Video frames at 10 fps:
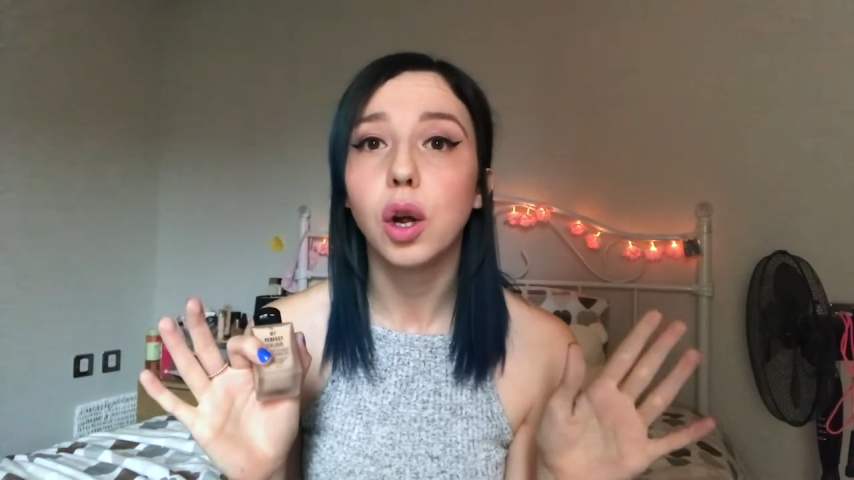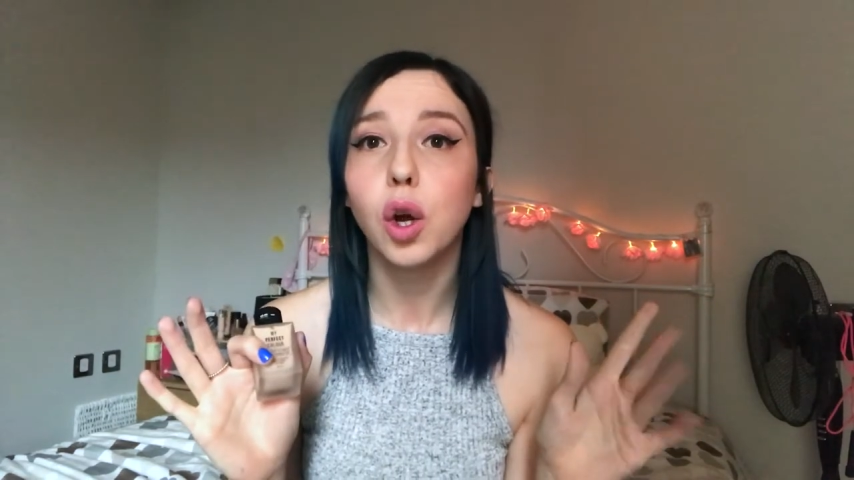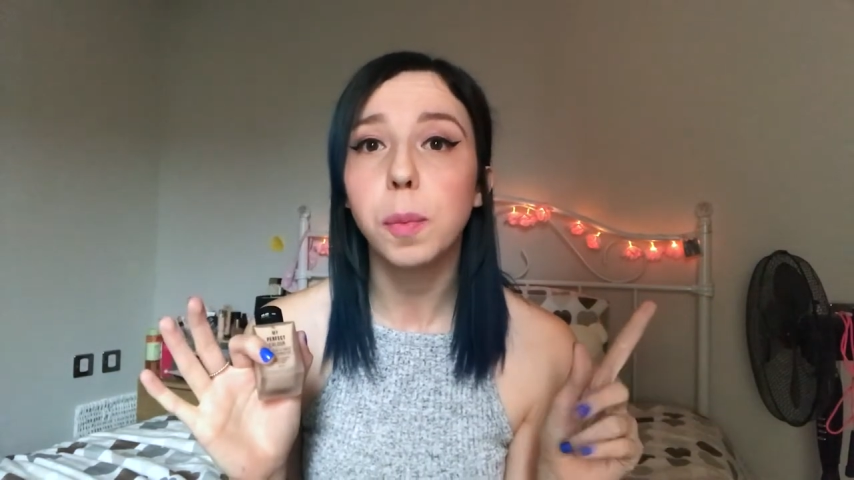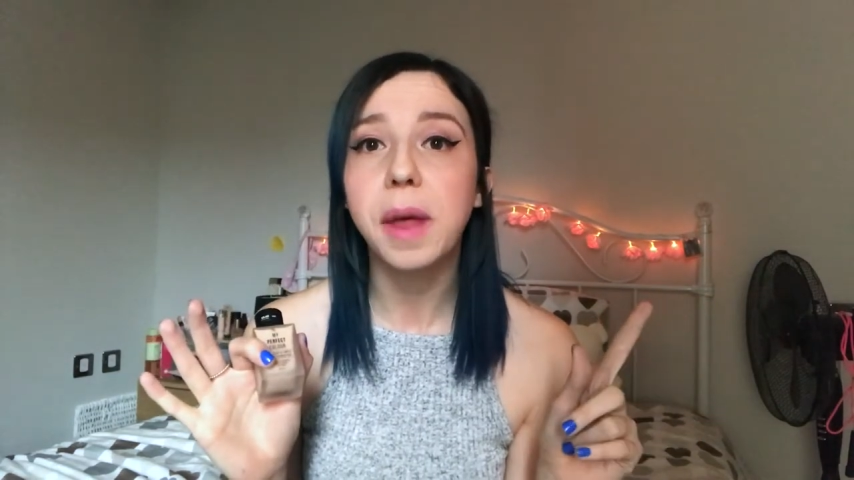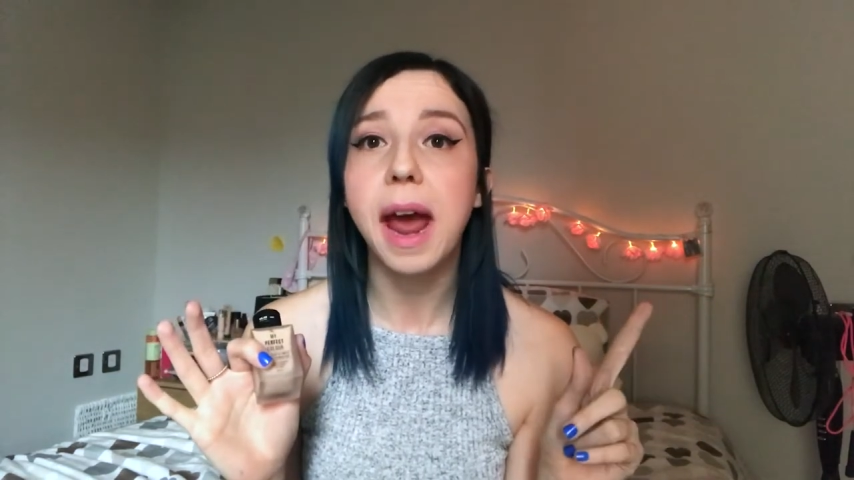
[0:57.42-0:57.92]

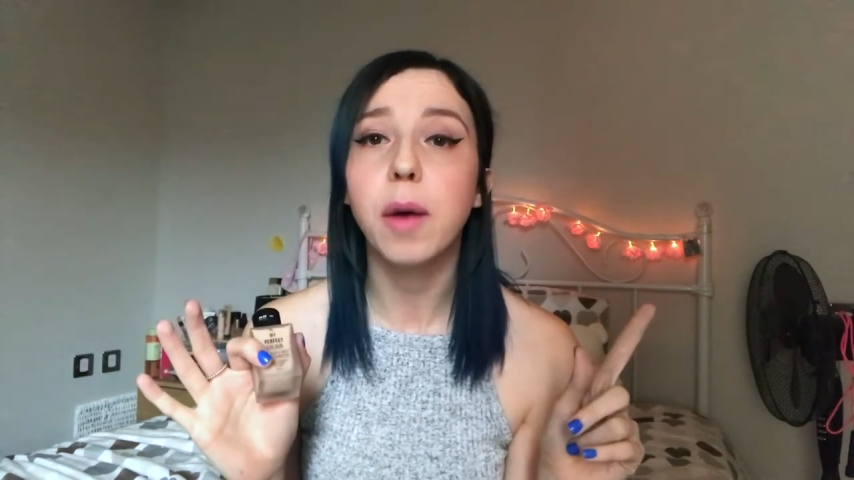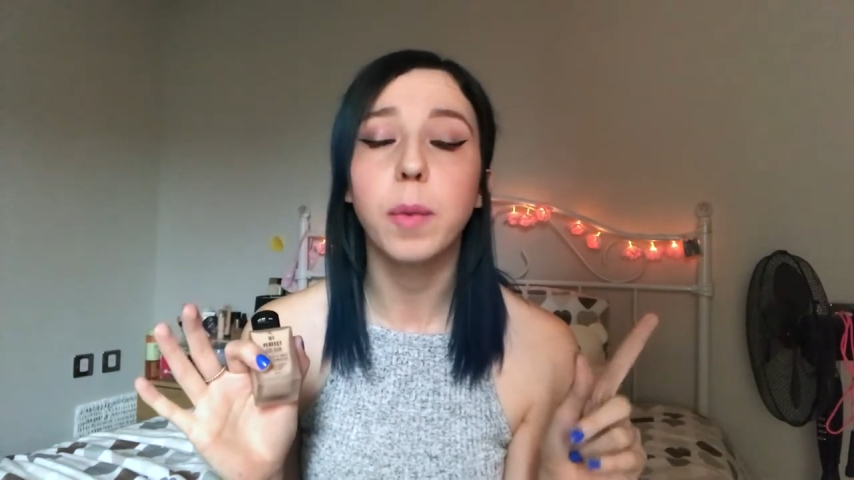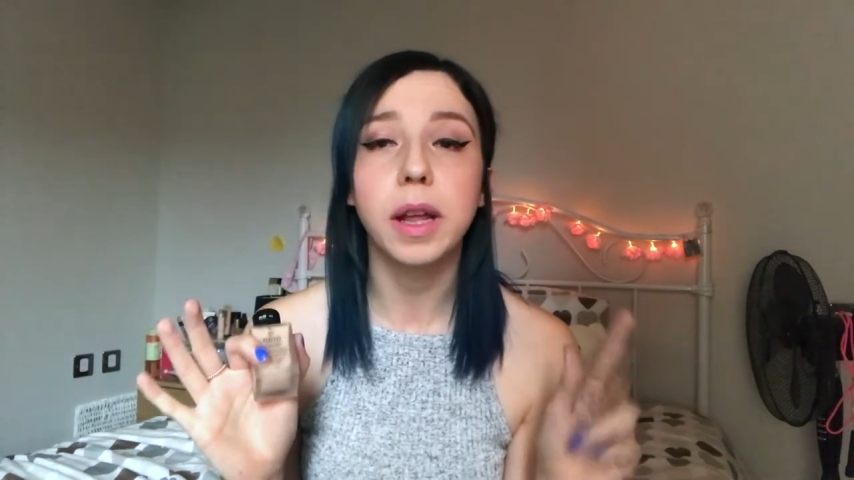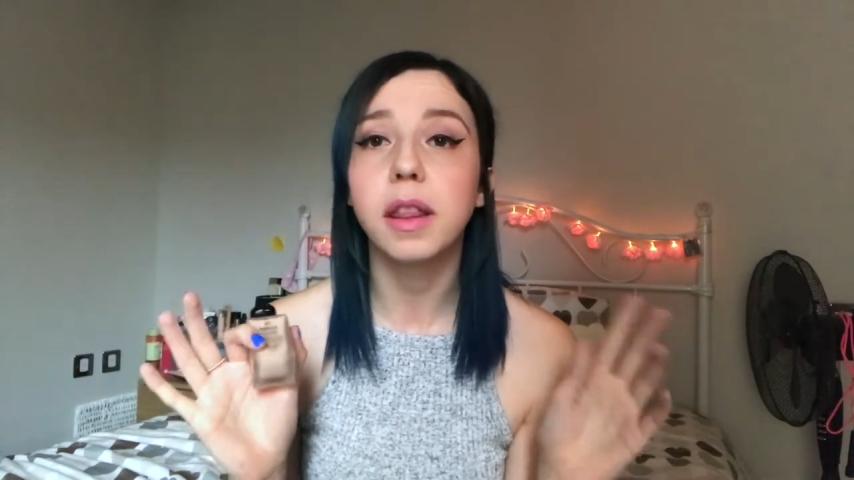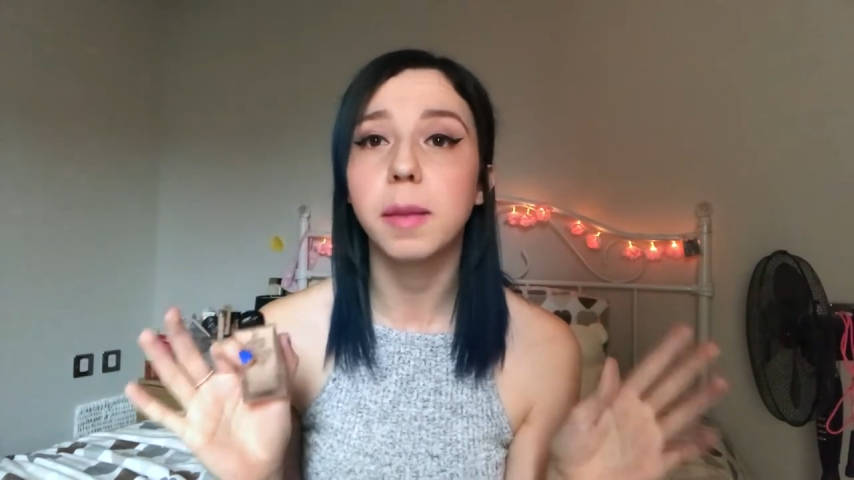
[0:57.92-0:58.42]
up there
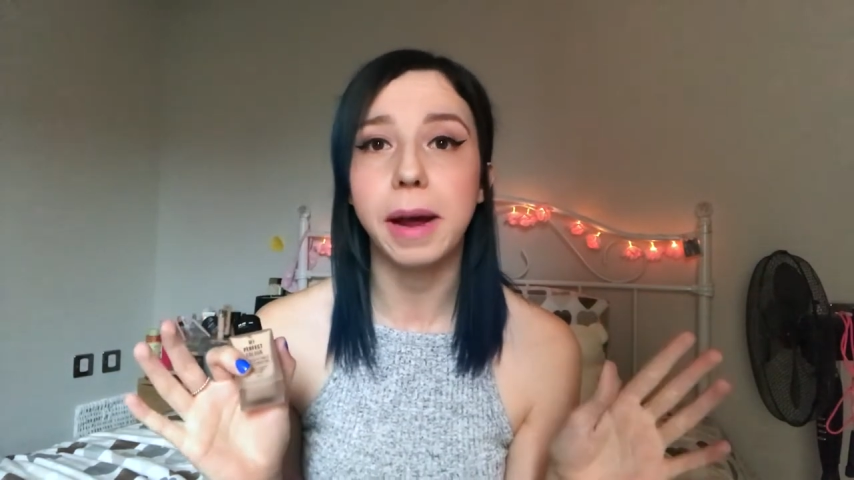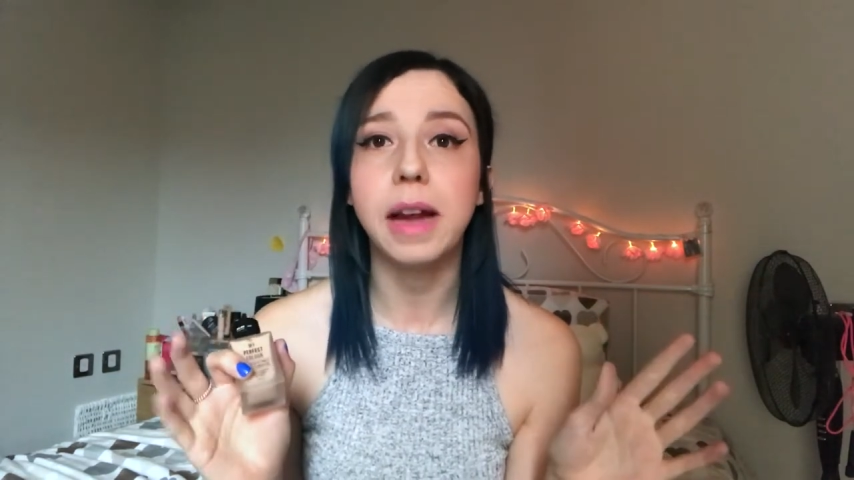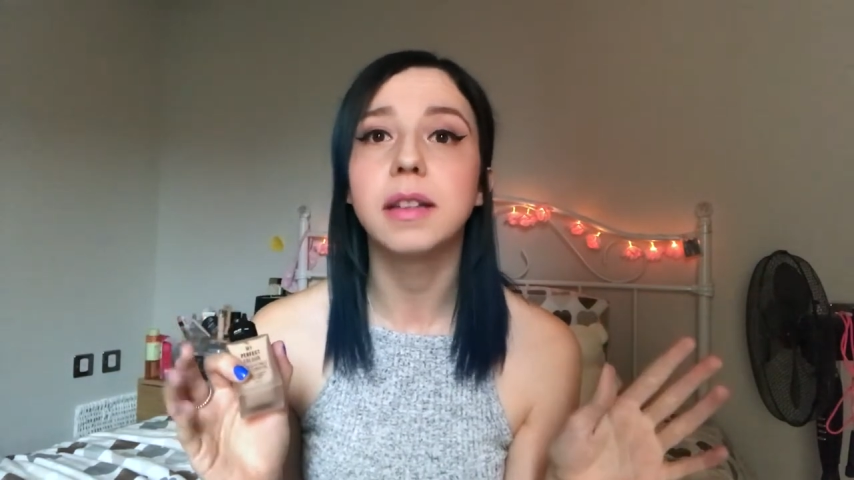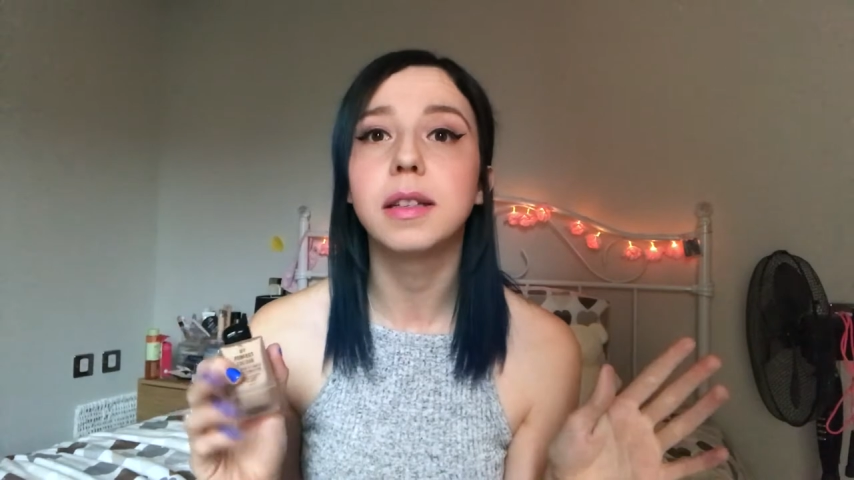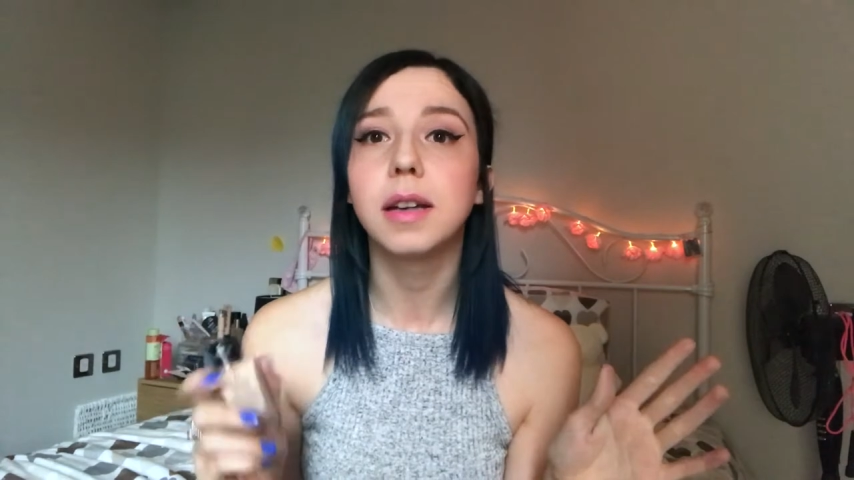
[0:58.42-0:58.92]
with the
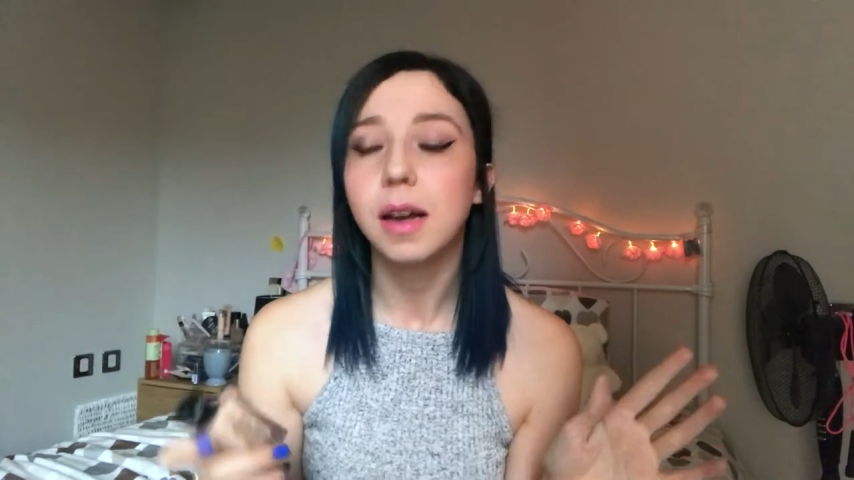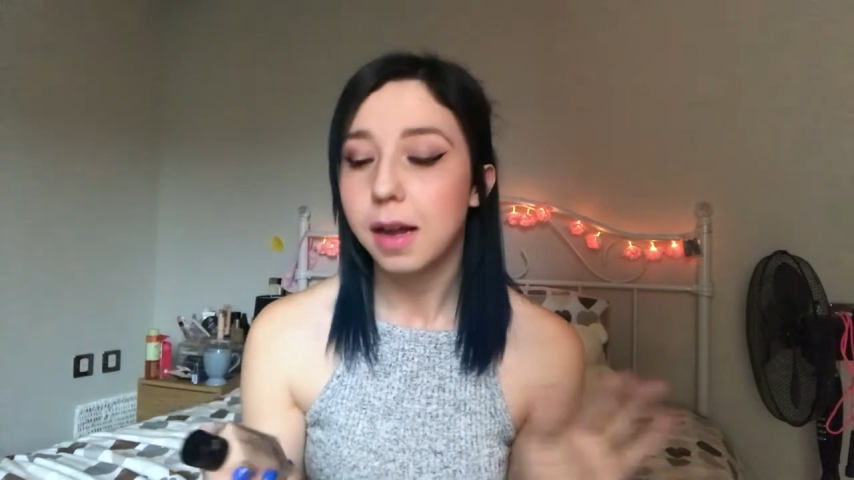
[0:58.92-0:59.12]
best.